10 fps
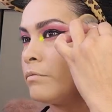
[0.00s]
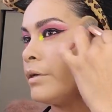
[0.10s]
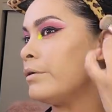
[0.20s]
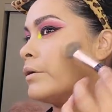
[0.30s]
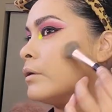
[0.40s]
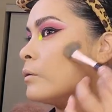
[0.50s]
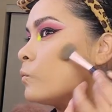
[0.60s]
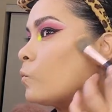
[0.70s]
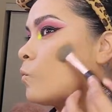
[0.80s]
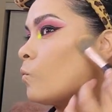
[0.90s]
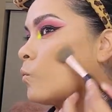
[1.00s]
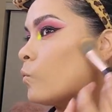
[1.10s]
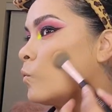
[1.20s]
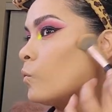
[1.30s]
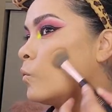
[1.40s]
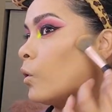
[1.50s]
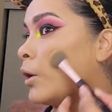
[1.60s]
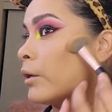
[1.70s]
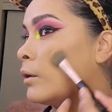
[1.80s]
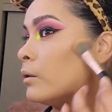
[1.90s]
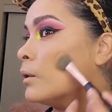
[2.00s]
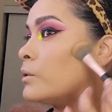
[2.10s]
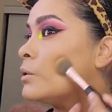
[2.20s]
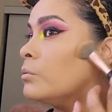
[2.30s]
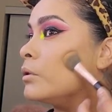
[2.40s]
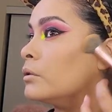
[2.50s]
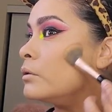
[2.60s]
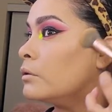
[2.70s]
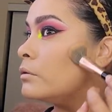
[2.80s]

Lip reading: very dark unless you want